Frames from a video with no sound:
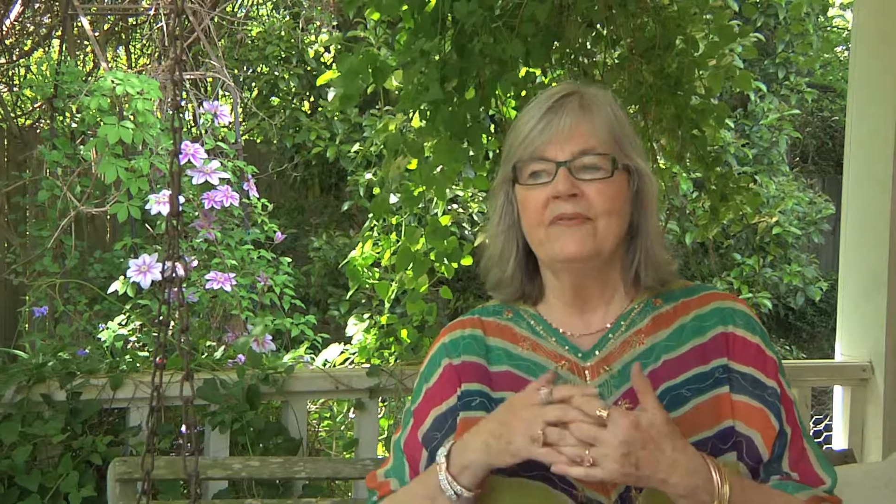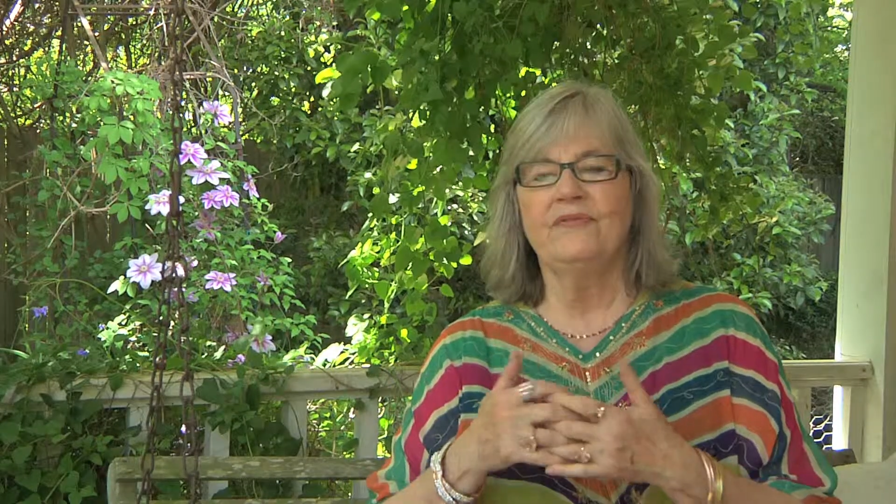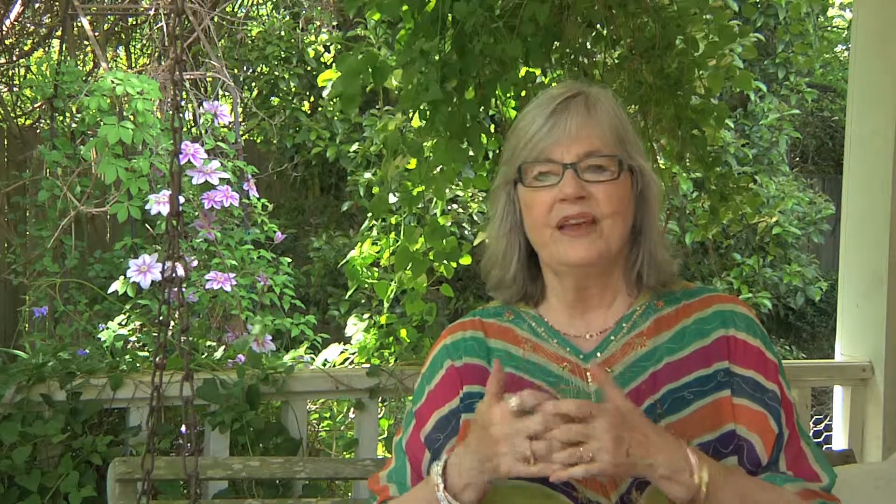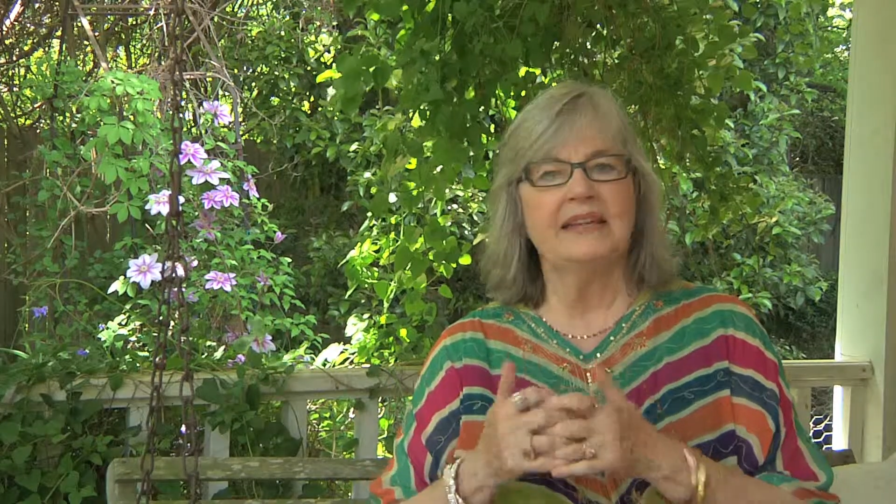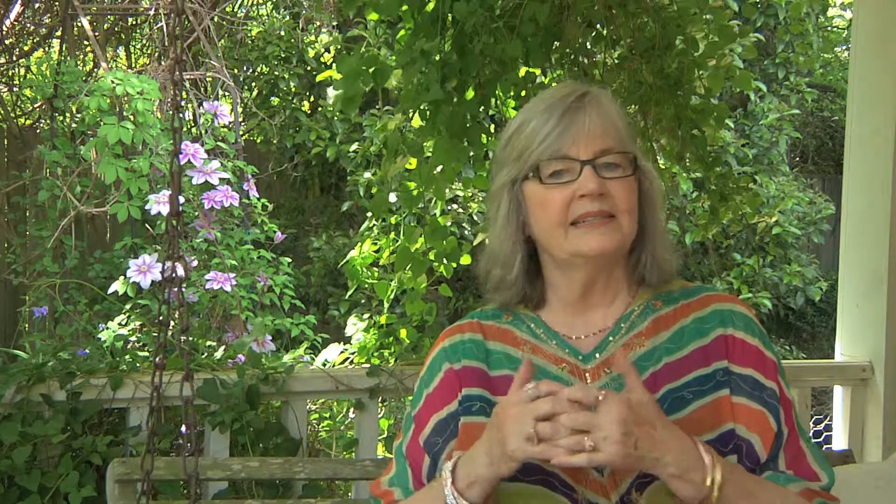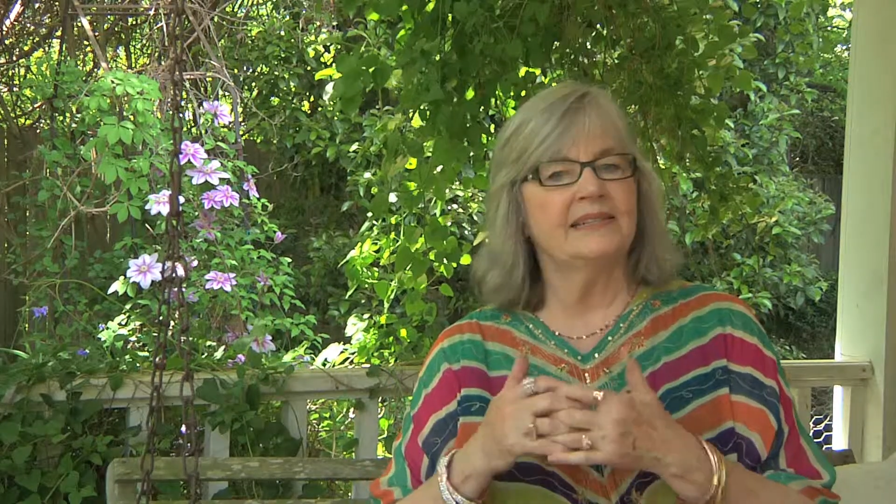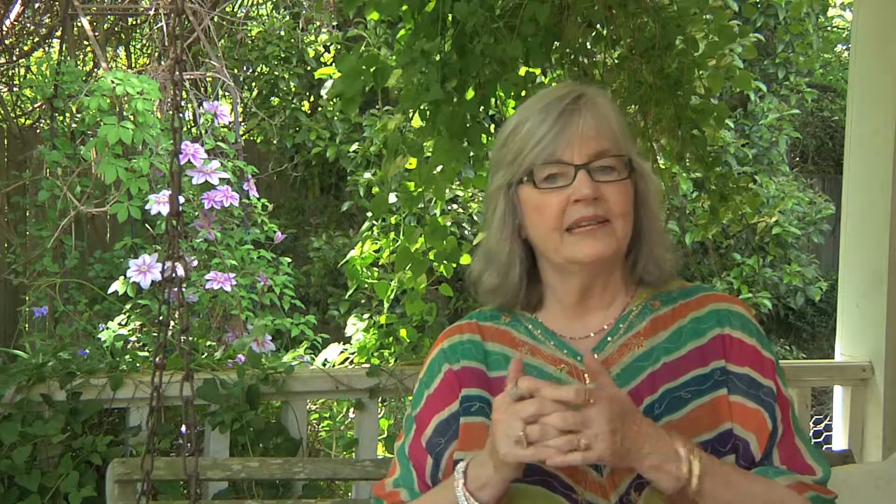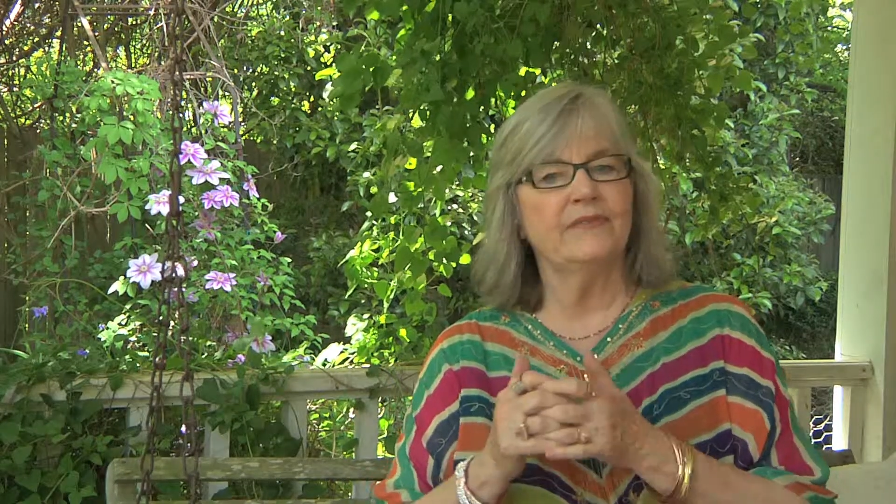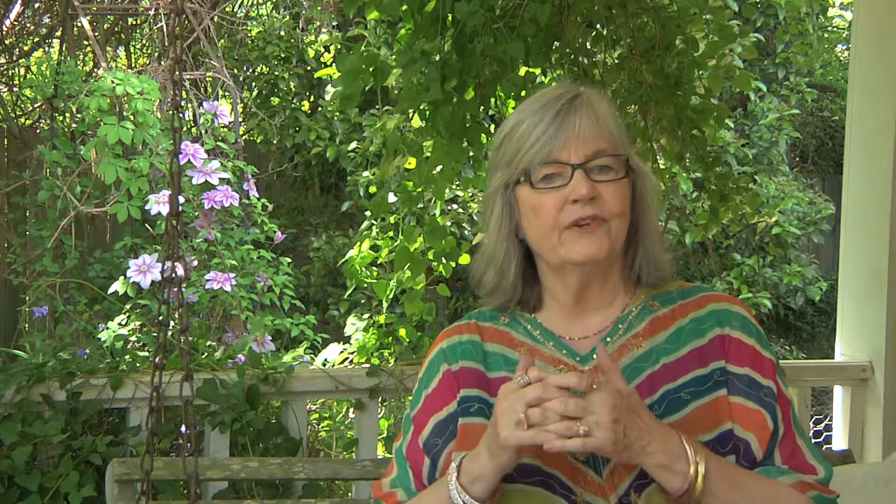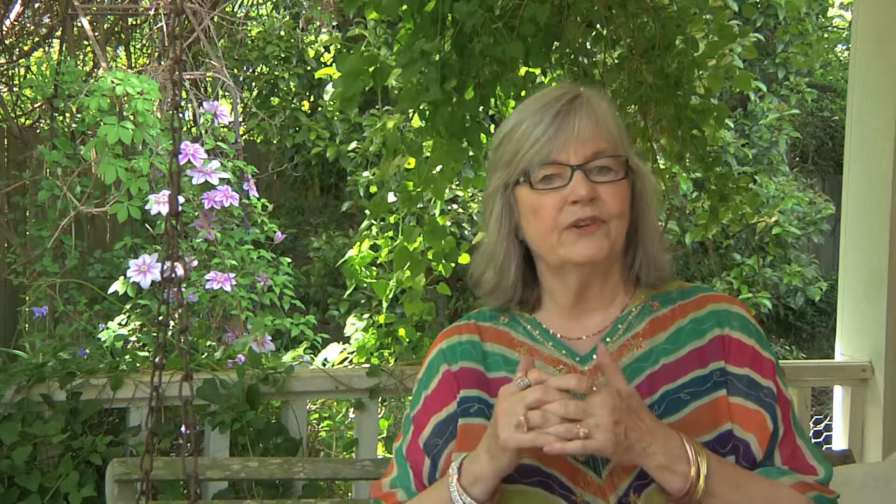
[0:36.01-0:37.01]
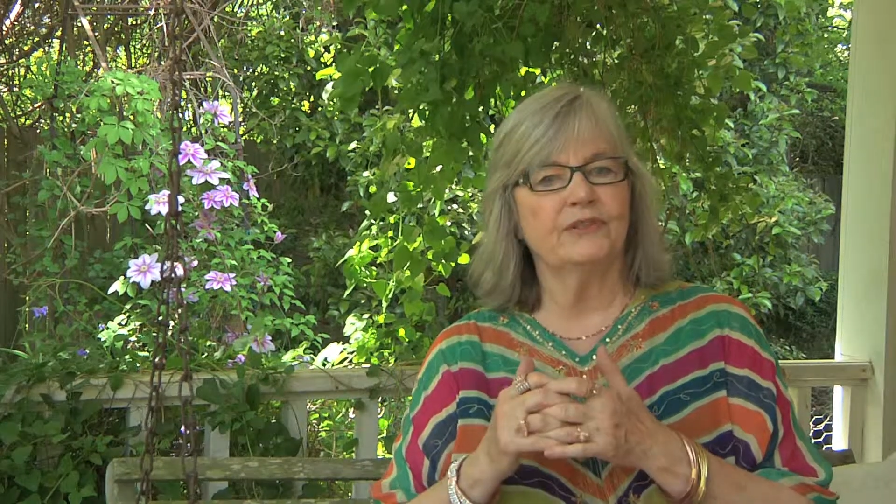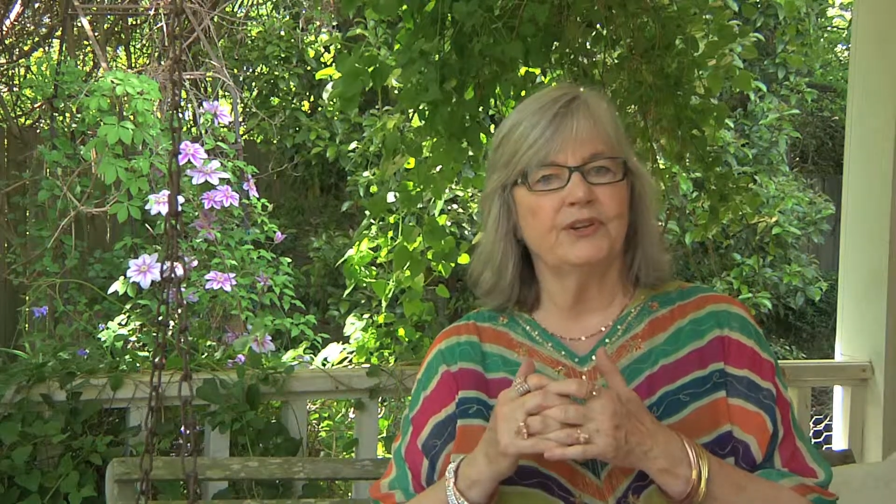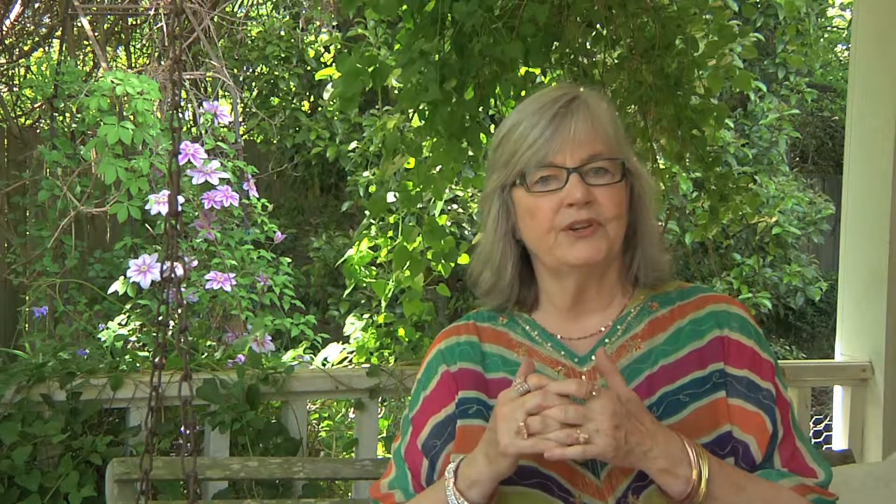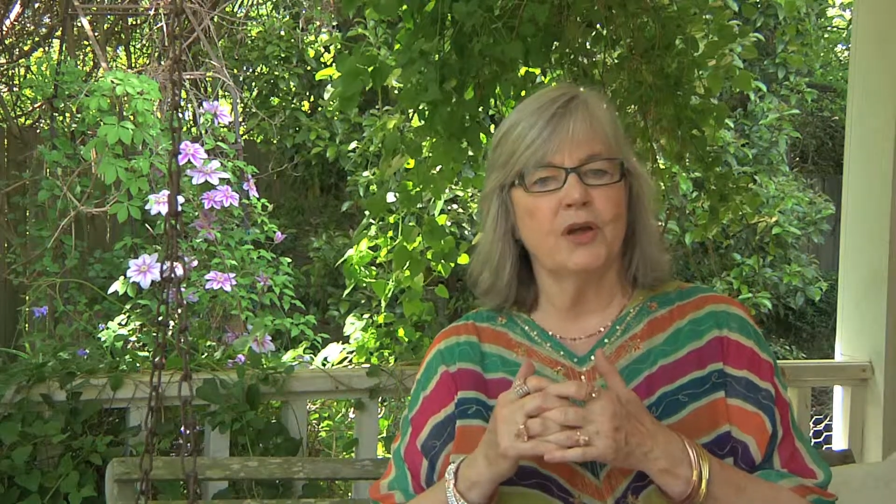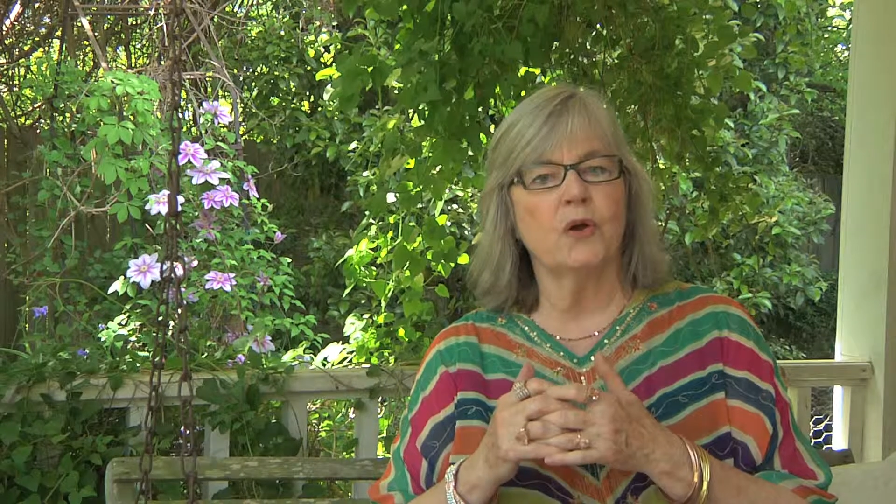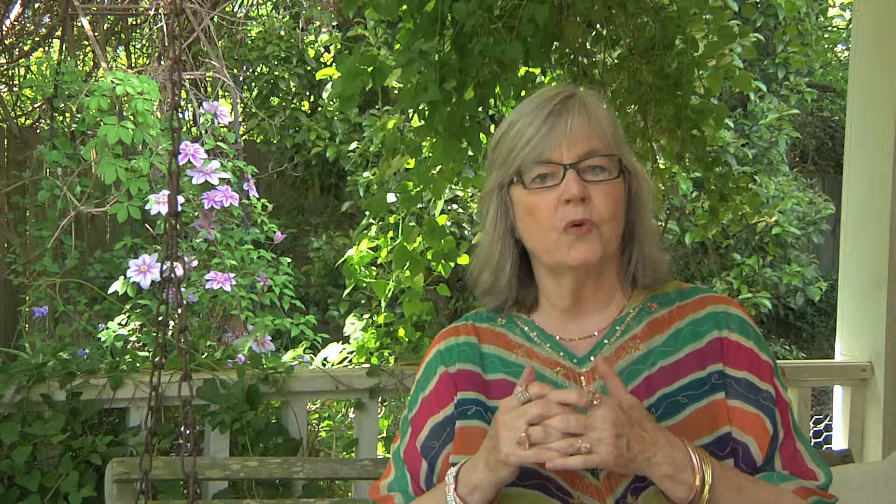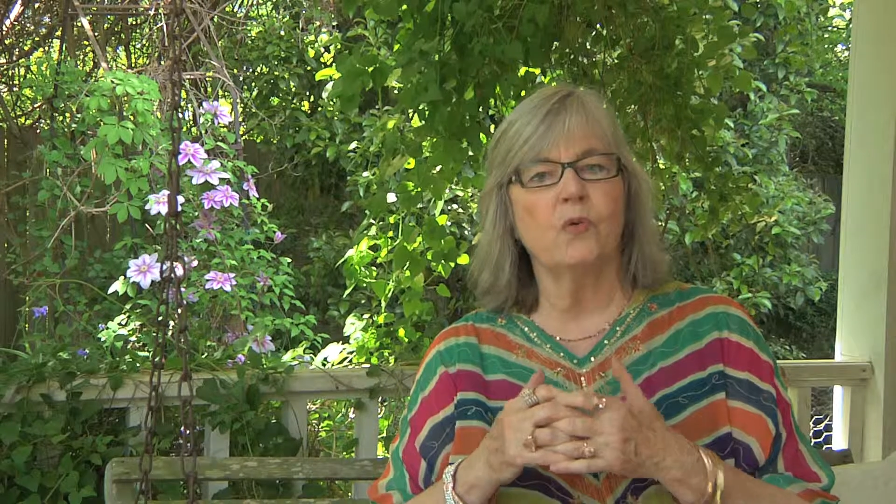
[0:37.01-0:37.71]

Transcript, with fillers: that it's difficult to know